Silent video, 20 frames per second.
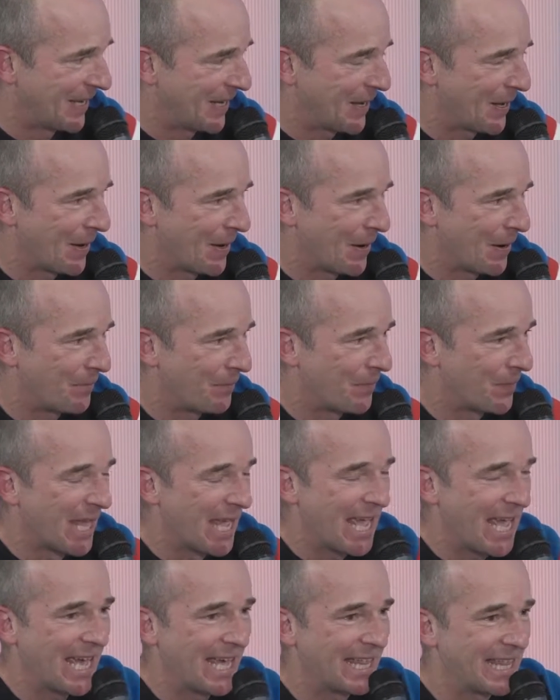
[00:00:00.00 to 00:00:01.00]
And
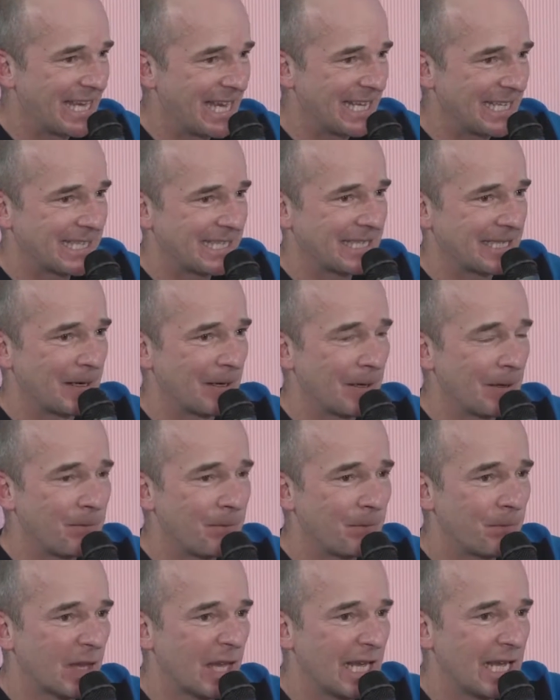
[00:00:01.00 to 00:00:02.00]
that's
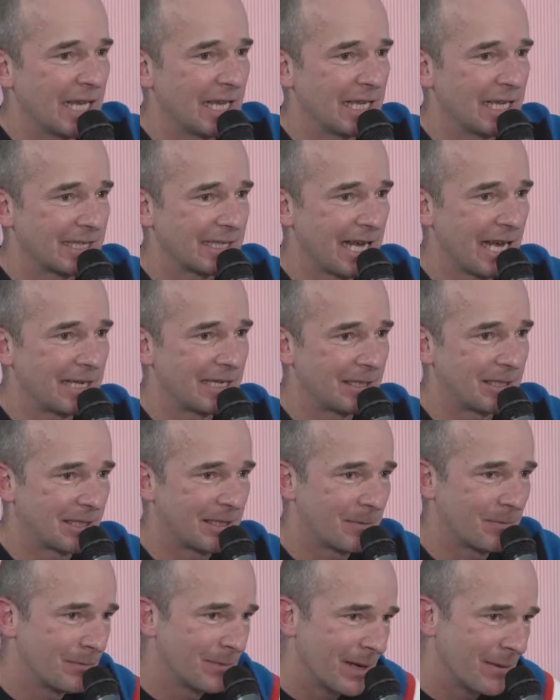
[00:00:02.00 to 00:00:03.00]
kind of
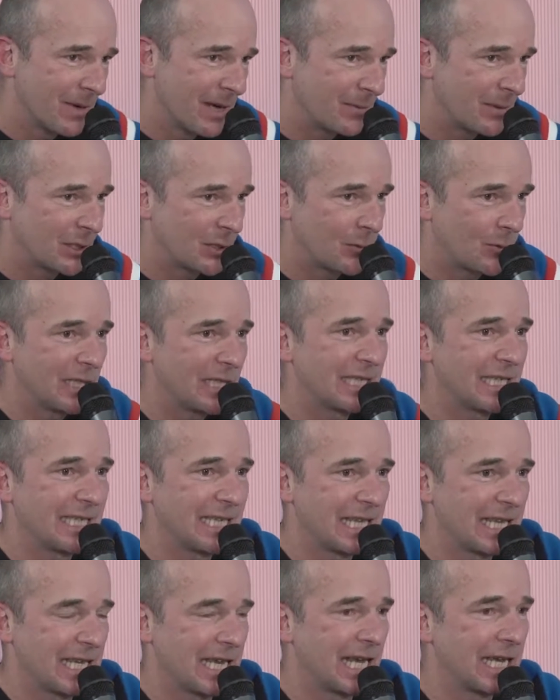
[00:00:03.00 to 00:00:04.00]
maybe
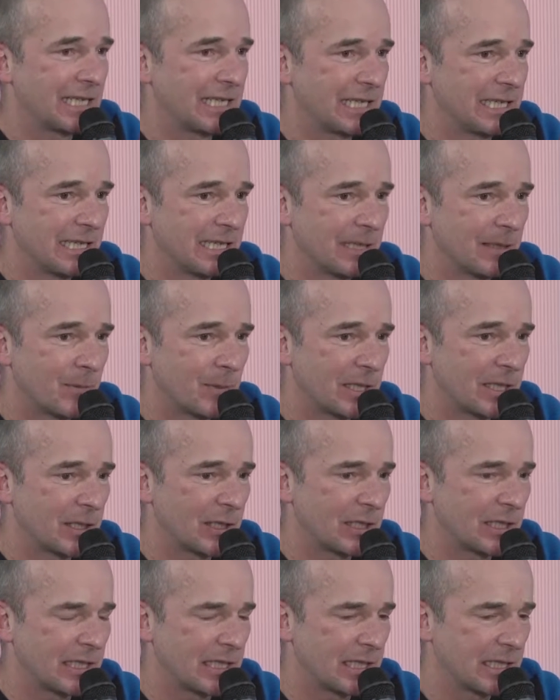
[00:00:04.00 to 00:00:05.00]
twisting the idea,
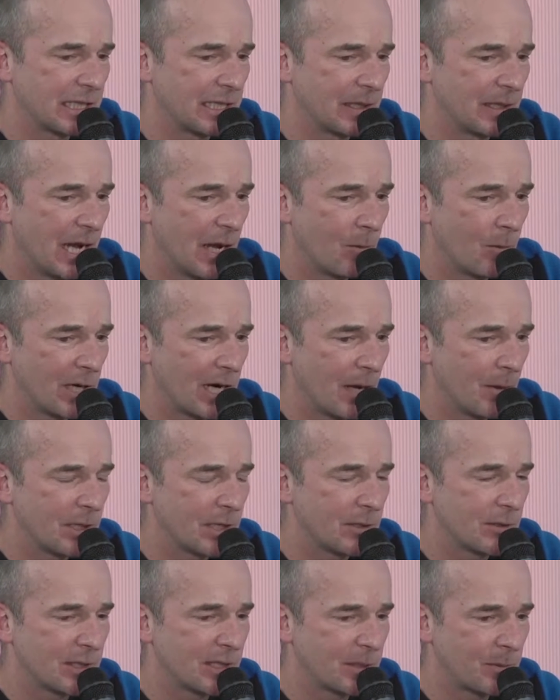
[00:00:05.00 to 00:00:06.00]
because what I
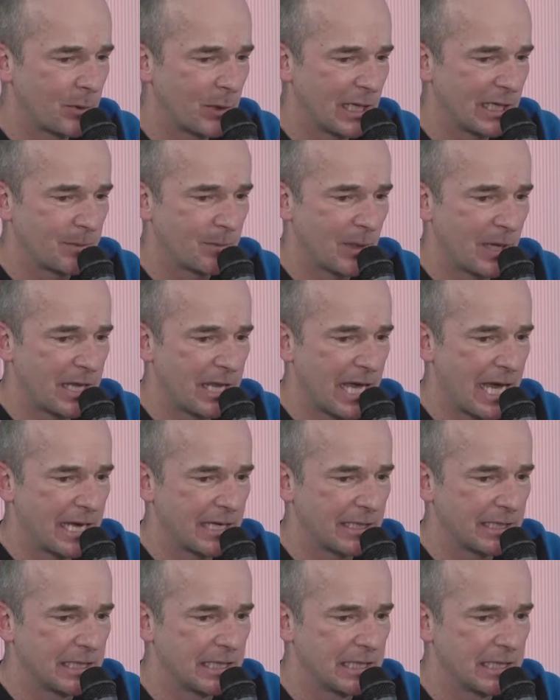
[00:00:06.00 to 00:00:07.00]
wanted to express by
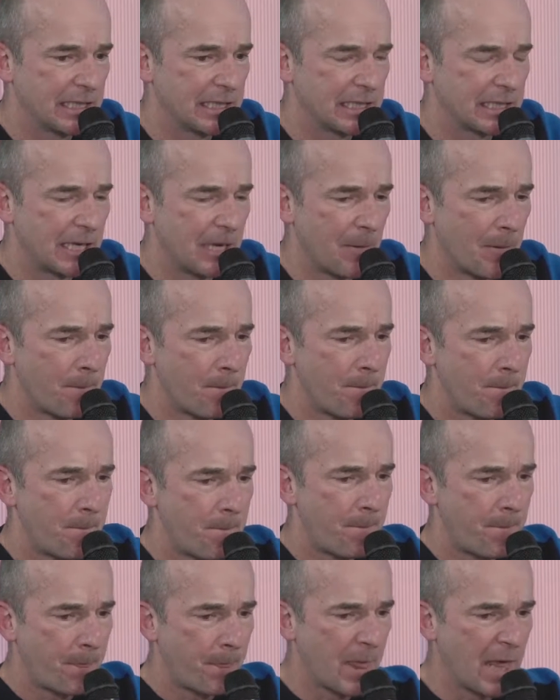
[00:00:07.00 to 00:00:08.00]
that is
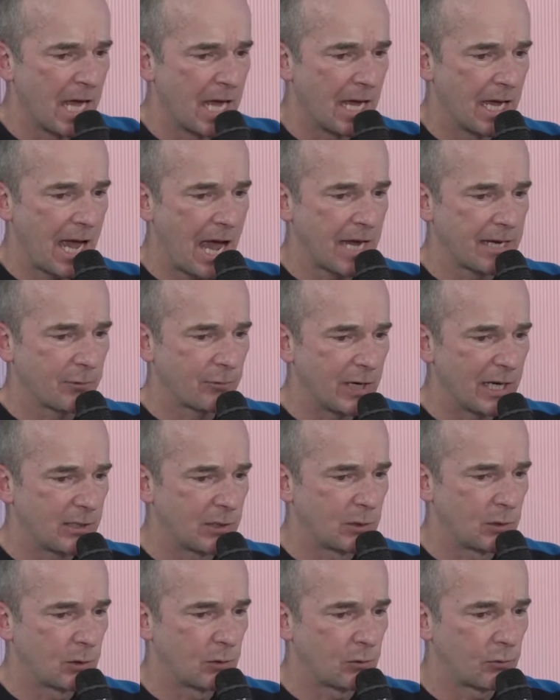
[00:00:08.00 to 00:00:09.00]
I try
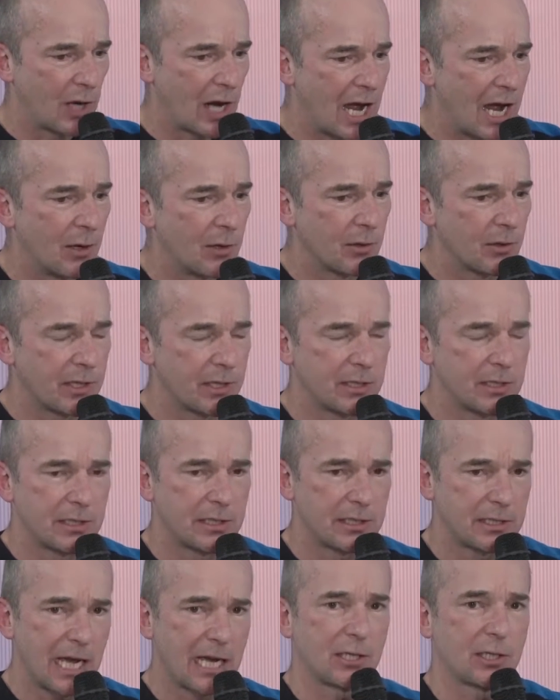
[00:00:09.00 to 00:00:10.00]
to ground the
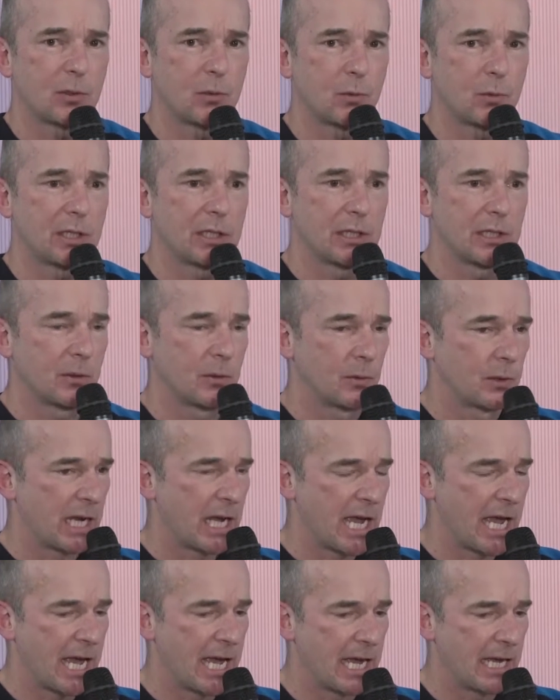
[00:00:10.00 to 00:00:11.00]
discussion we
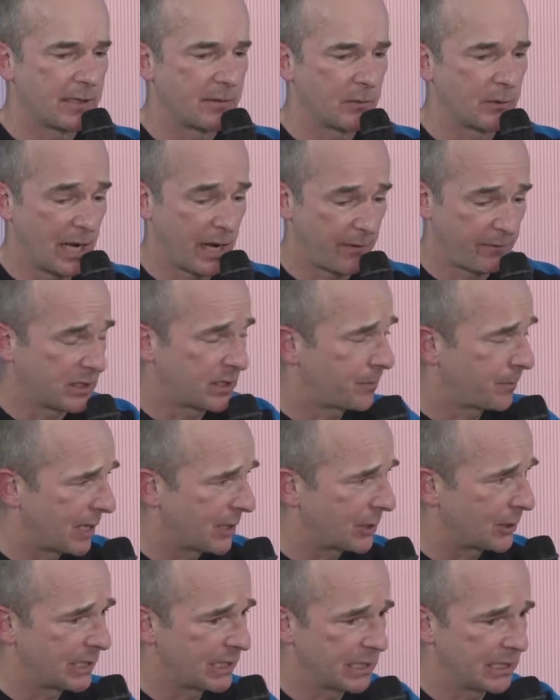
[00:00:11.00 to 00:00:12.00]
have
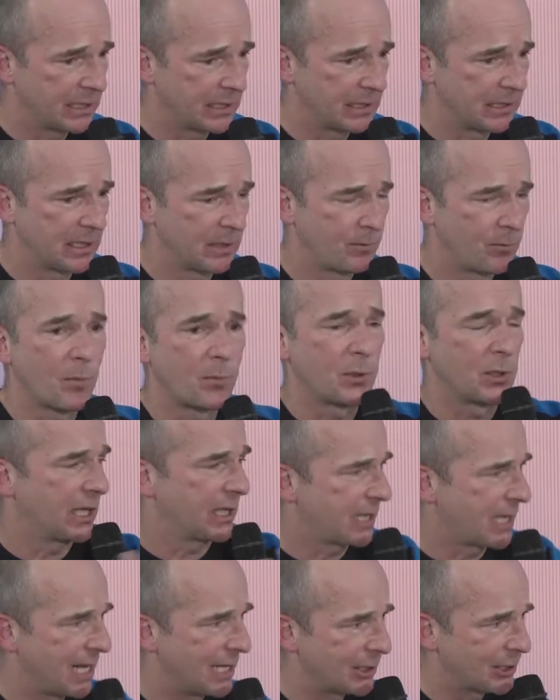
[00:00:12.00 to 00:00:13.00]
especially in popular
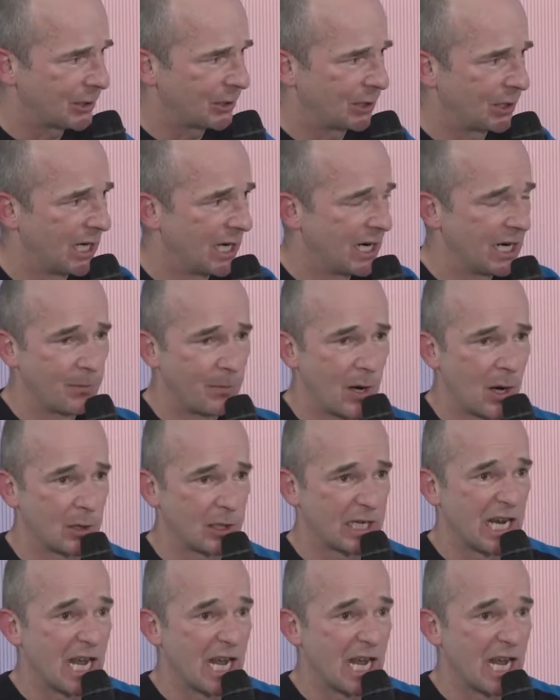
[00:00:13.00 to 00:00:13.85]
culture about